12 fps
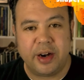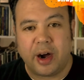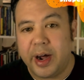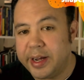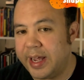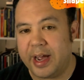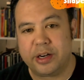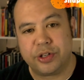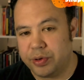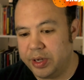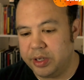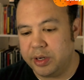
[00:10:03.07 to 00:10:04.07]
I
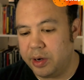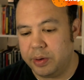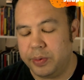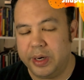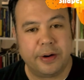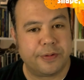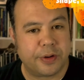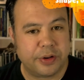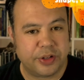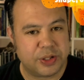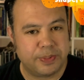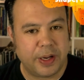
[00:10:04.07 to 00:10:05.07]
naturally know whenever
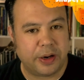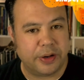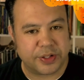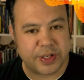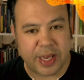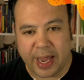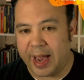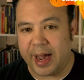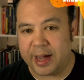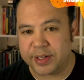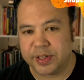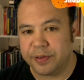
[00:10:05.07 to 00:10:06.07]
the spell is
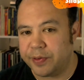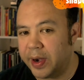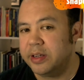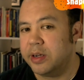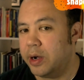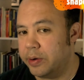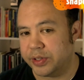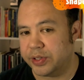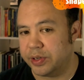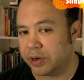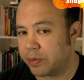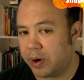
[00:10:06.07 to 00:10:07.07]
cast, if I know it's
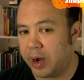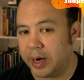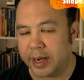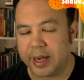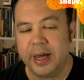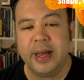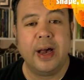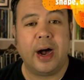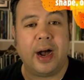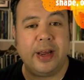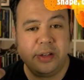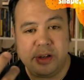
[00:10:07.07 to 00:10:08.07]
necrotic,
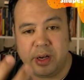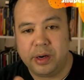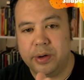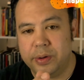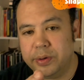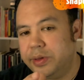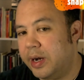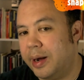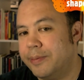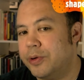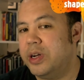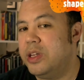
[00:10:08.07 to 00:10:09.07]
I know that
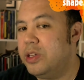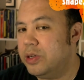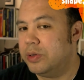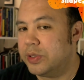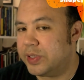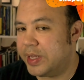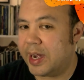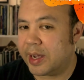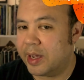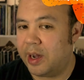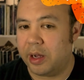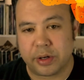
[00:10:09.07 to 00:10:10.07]
I'm going to use that
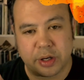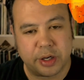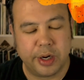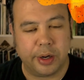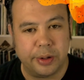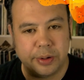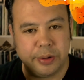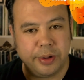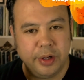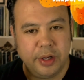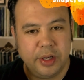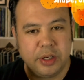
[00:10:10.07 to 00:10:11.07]
color code
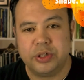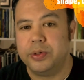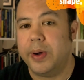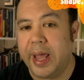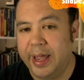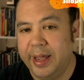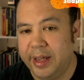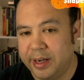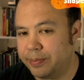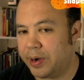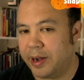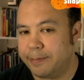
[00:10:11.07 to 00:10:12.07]
to
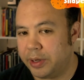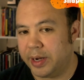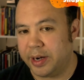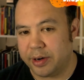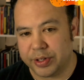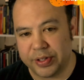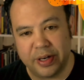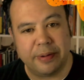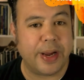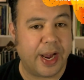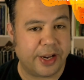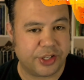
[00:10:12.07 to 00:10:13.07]
aid my players in
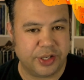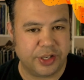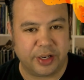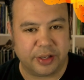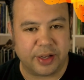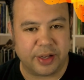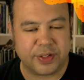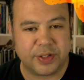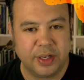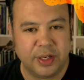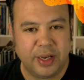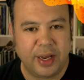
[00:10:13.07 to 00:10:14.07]
imagining
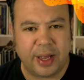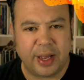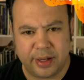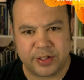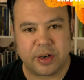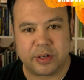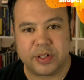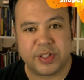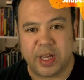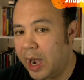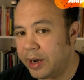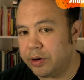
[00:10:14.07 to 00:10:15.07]
this. And they start to
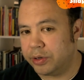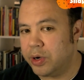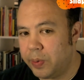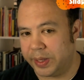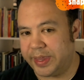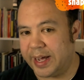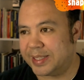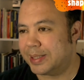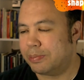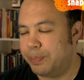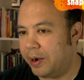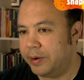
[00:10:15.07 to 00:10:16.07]
say, I don't know what that
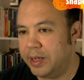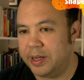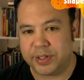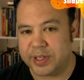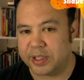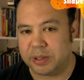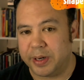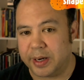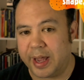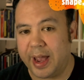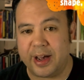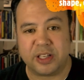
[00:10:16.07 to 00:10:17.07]
spell is that's been
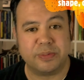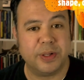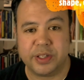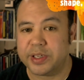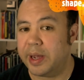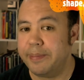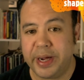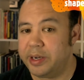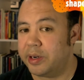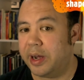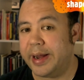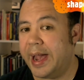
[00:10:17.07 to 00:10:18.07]
cast, because I might
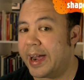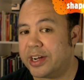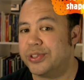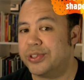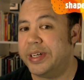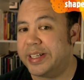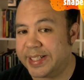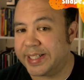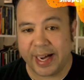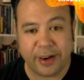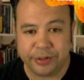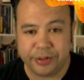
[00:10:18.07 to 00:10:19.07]
not actually
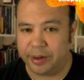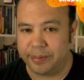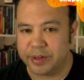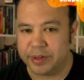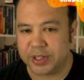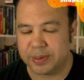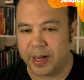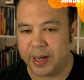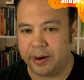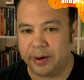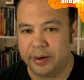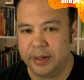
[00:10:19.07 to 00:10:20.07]
tell them the
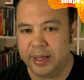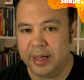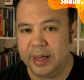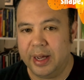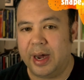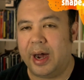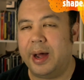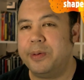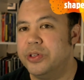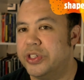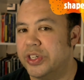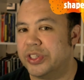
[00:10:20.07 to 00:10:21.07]
spell. I
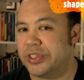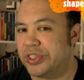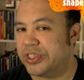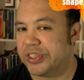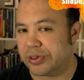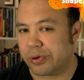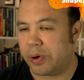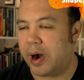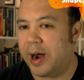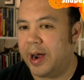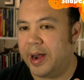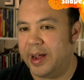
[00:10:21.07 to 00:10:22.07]
will just
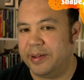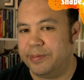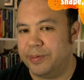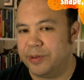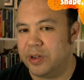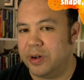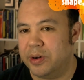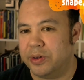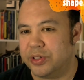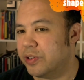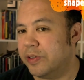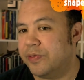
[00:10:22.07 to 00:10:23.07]
describe,
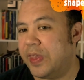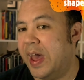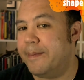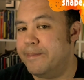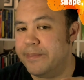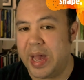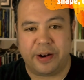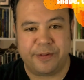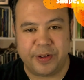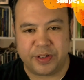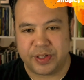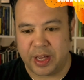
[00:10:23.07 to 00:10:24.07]
sort of that
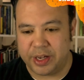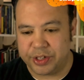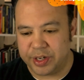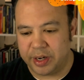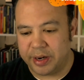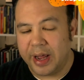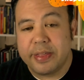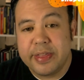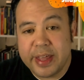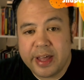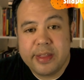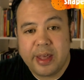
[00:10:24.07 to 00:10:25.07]
manifestation. And
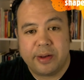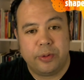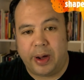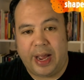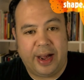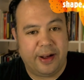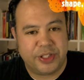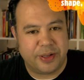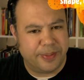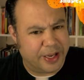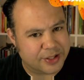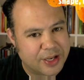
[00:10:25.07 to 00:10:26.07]
then they will have
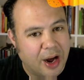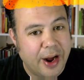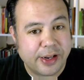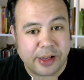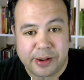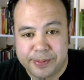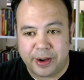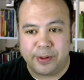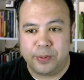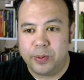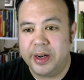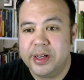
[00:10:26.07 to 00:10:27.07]
some anxiety
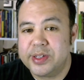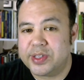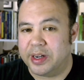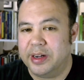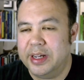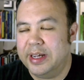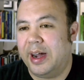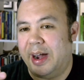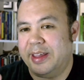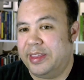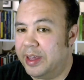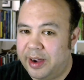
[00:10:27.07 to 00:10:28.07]
about, what is it?
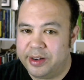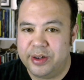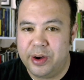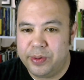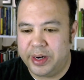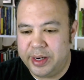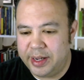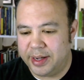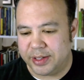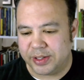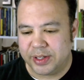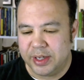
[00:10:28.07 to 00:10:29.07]
I think I know what it is.